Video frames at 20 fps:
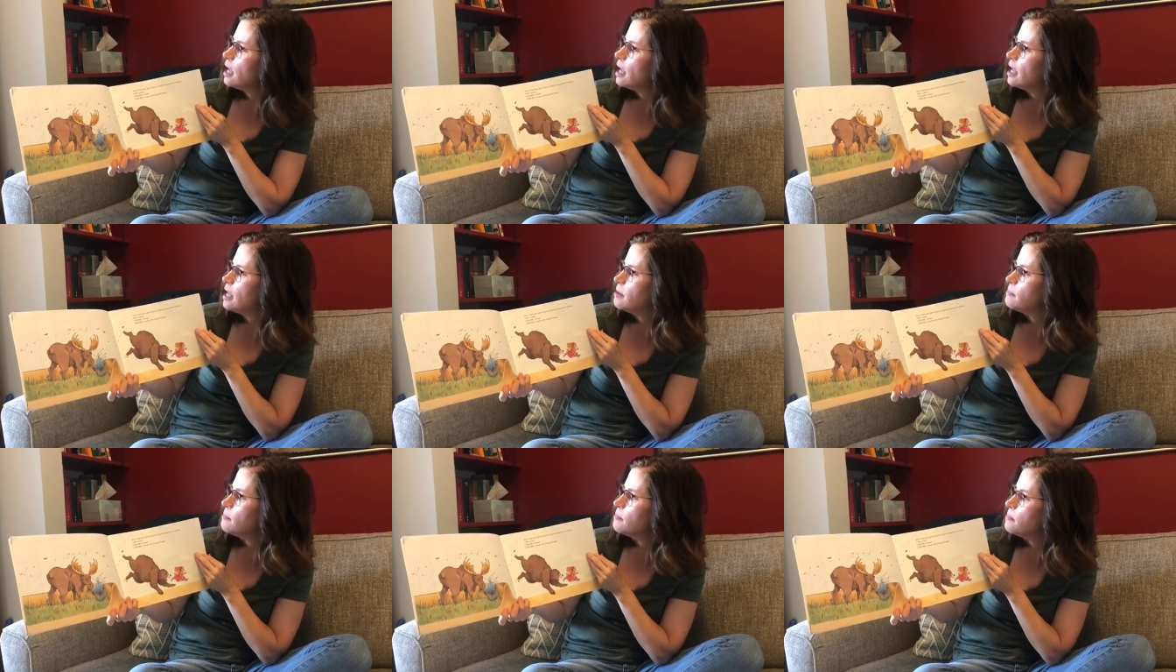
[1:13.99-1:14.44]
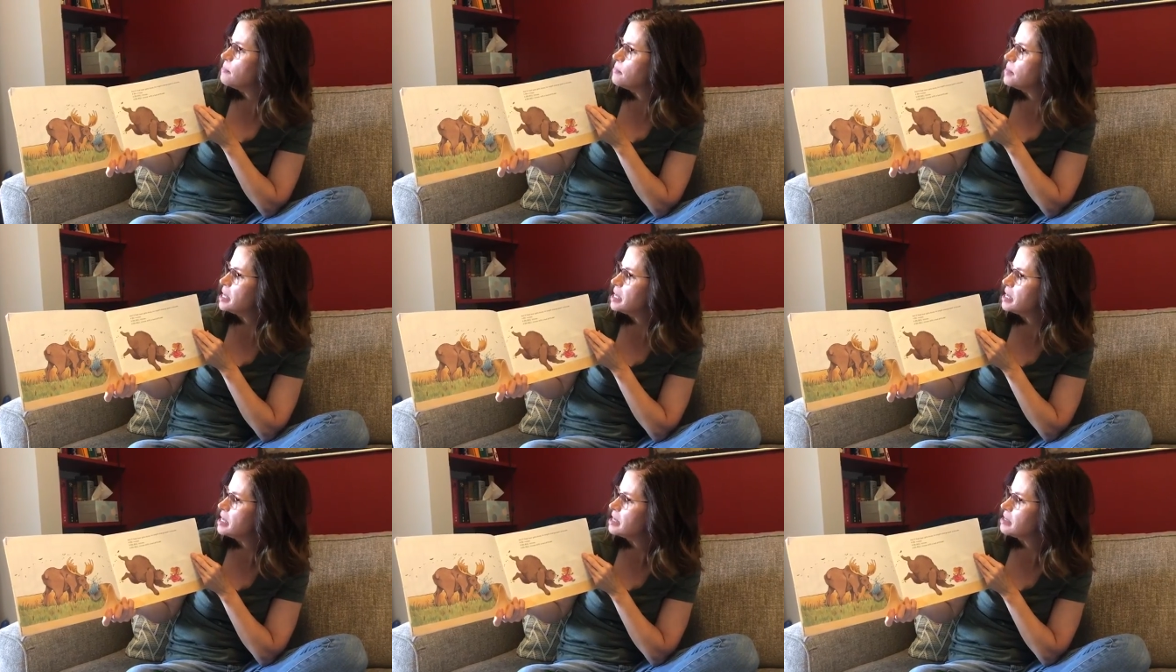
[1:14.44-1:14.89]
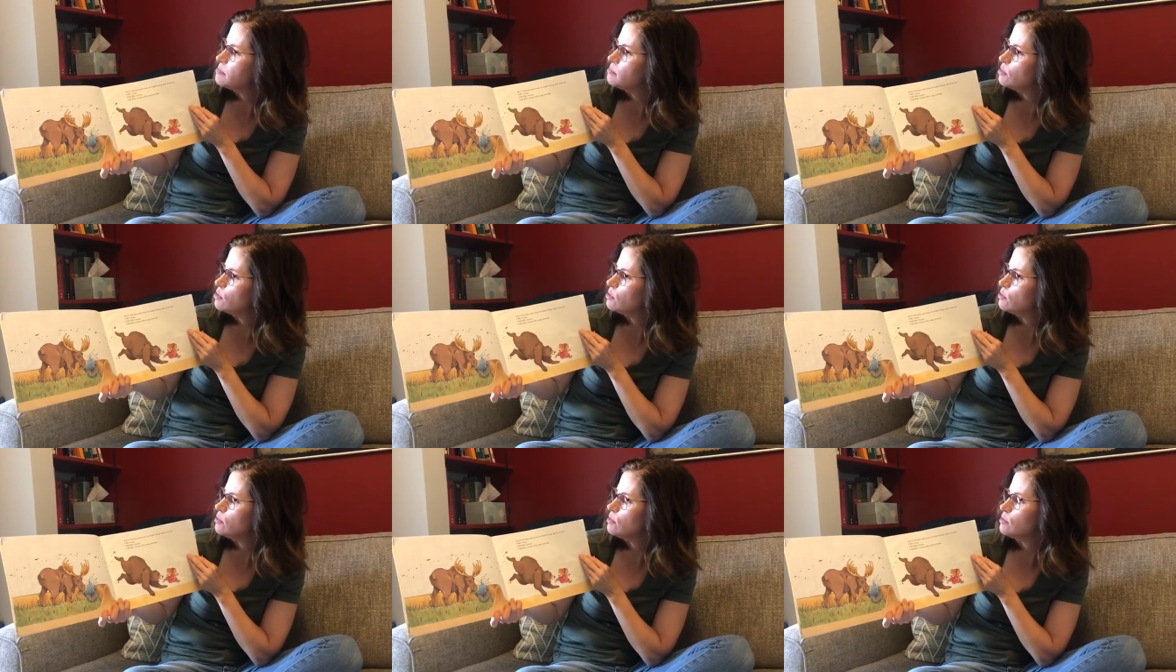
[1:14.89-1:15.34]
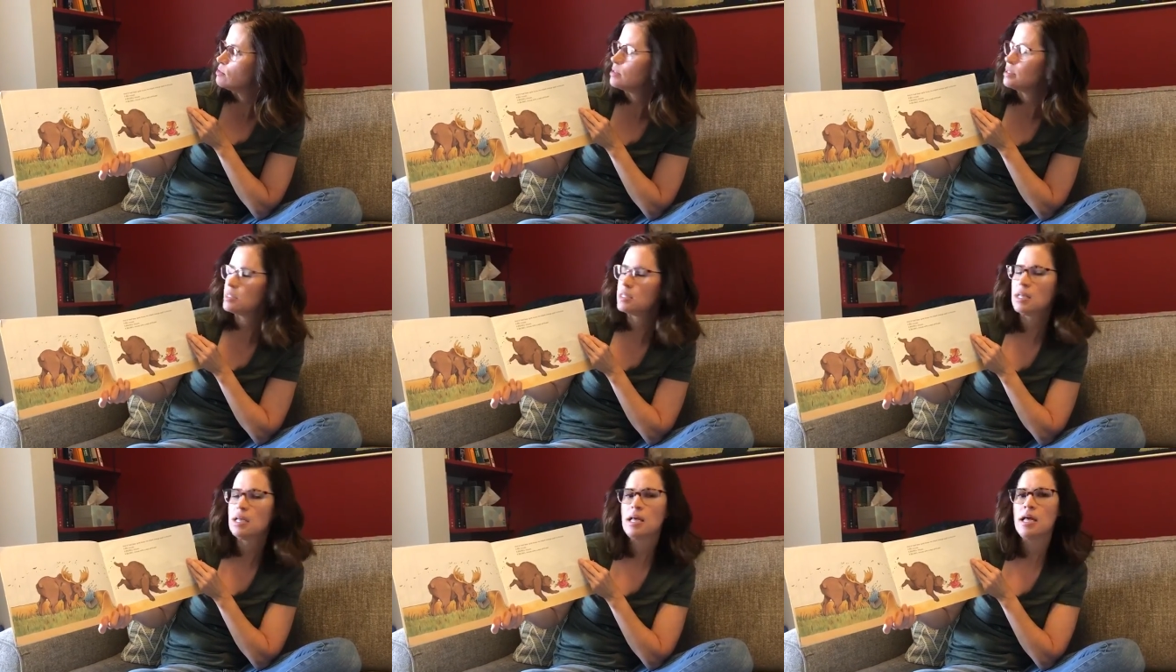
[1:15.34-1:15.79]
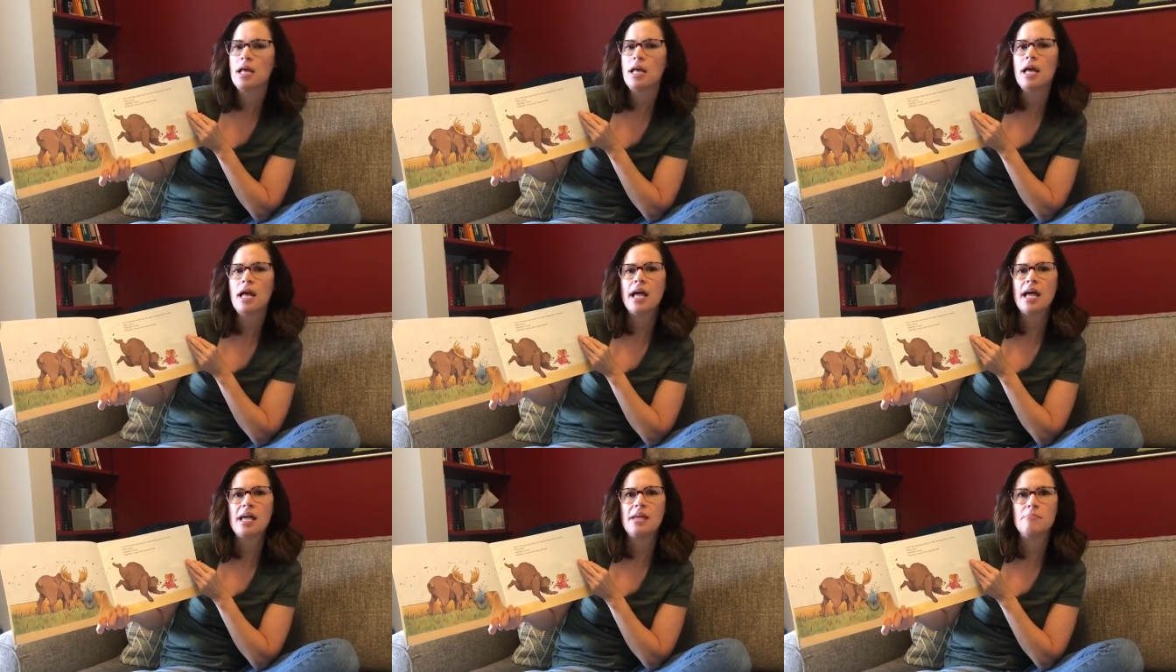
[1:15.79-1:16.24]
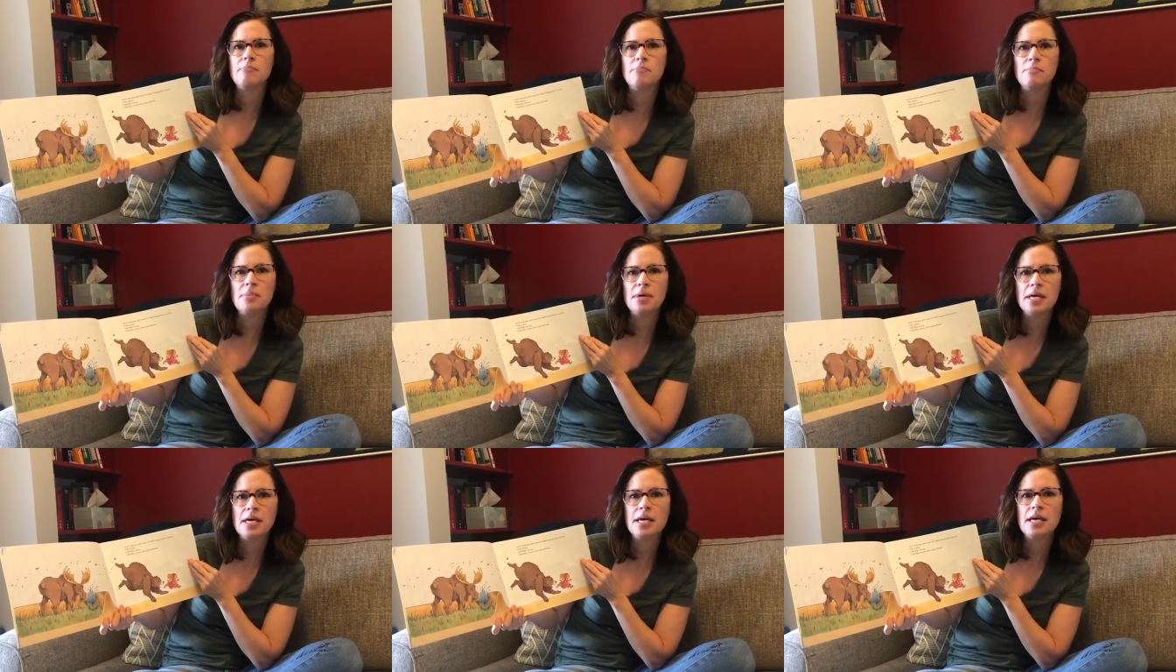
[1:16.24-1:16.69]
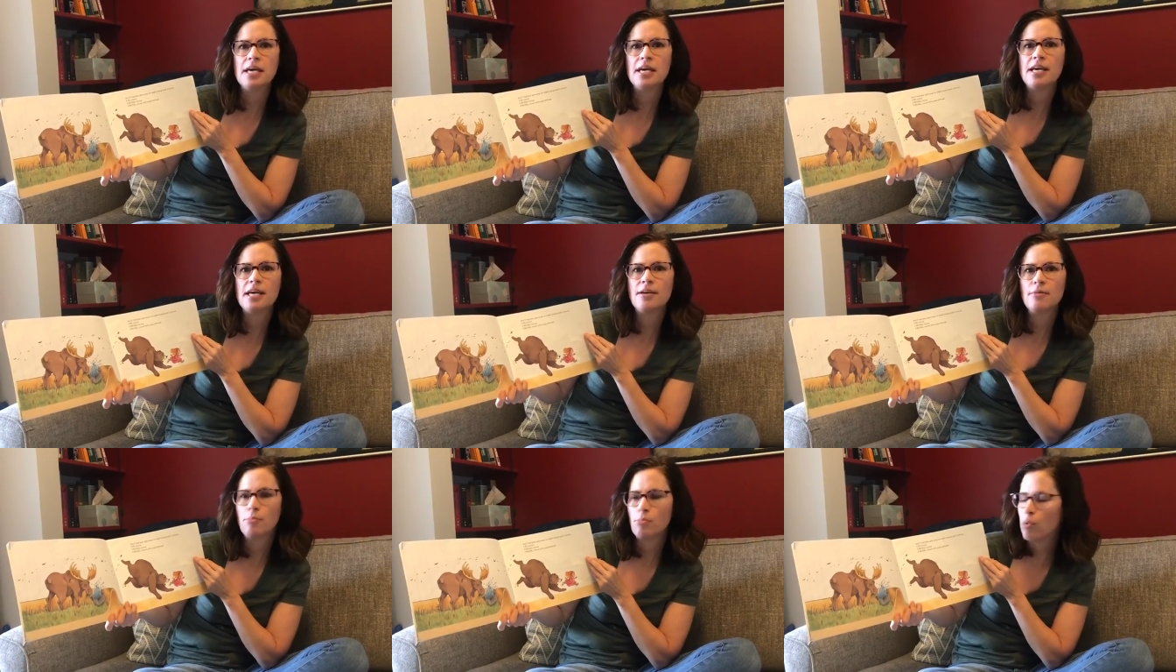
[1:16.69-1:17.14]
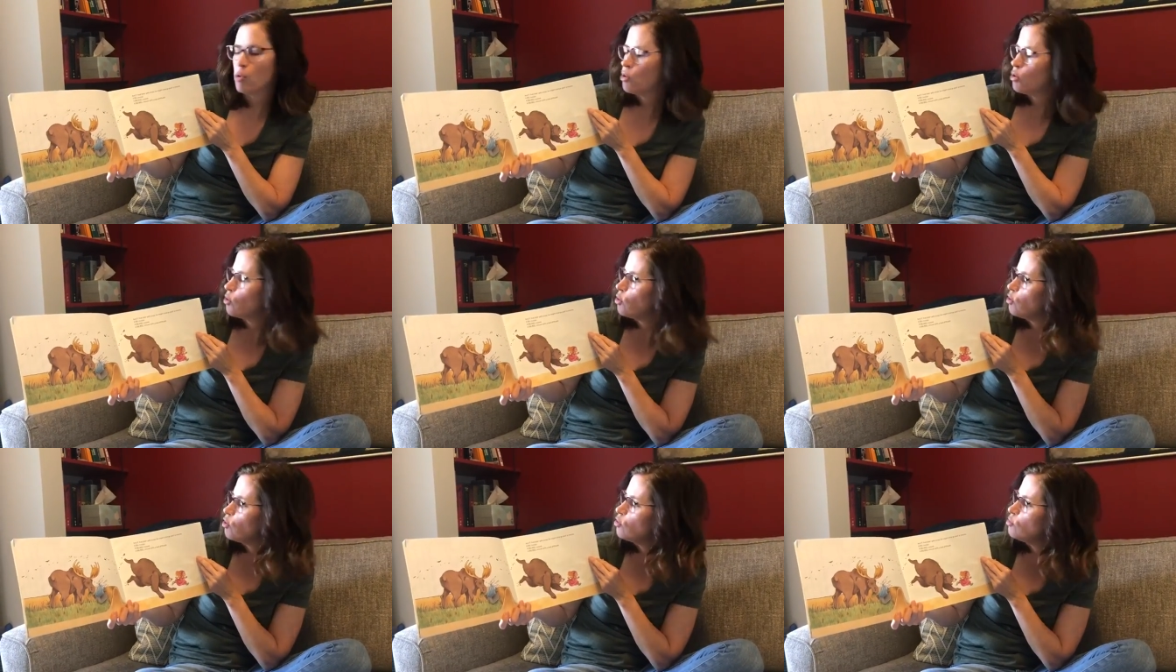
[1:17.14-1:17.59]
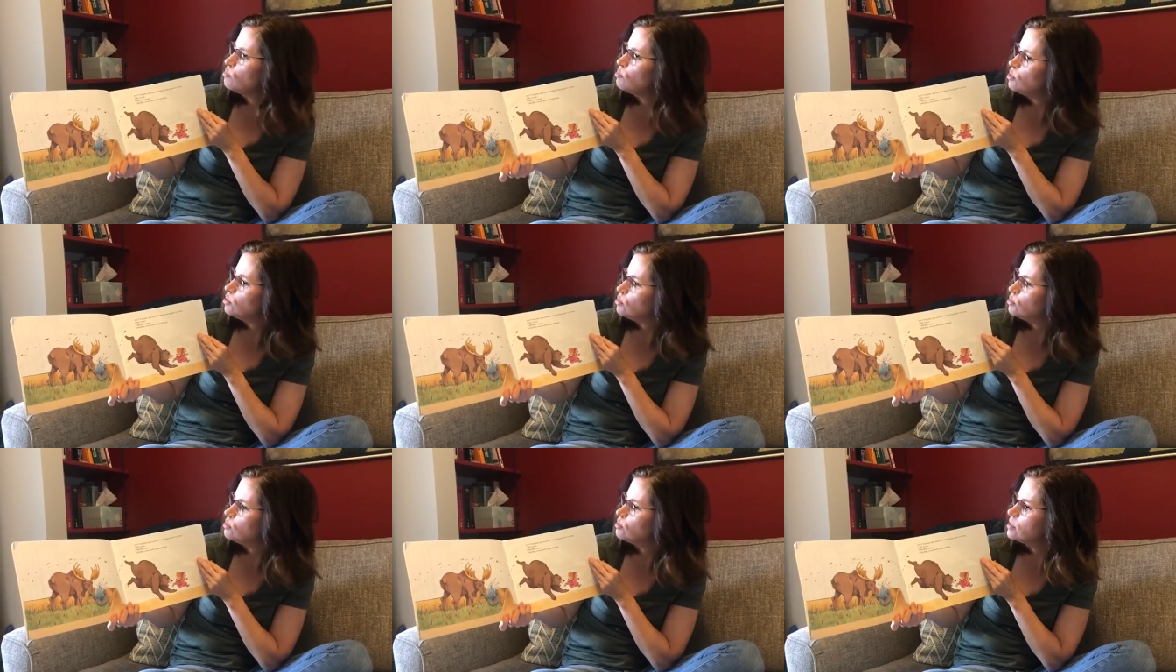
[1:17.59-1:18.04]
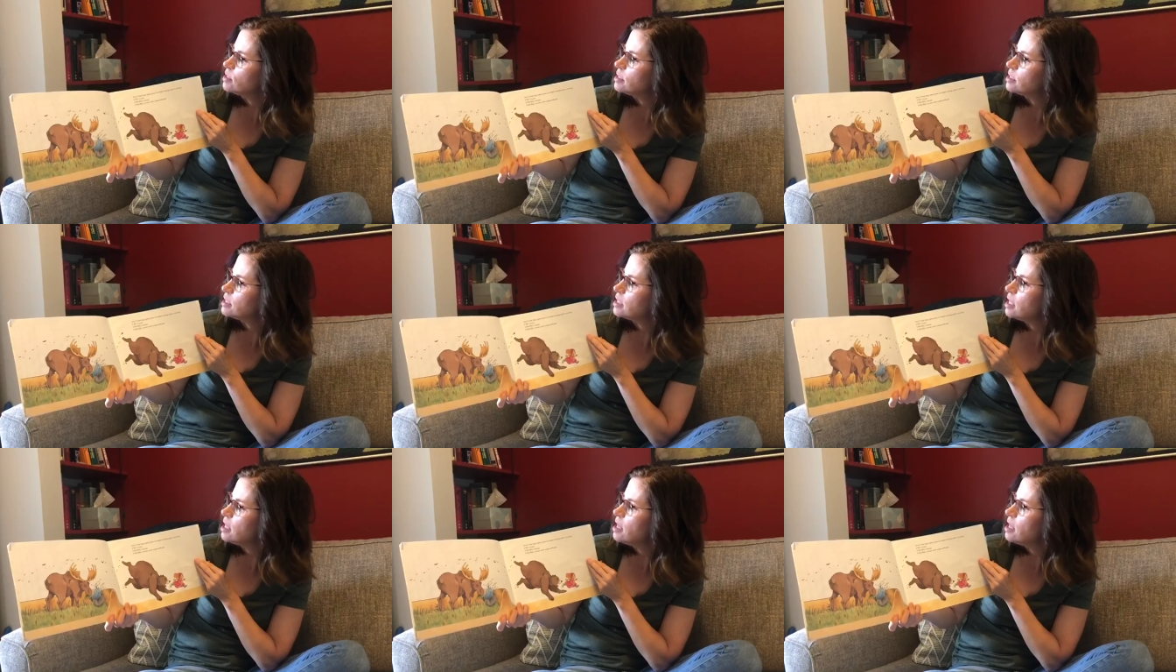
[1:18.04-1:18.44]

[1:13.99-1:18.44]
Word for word: a big moose, a big bull moose,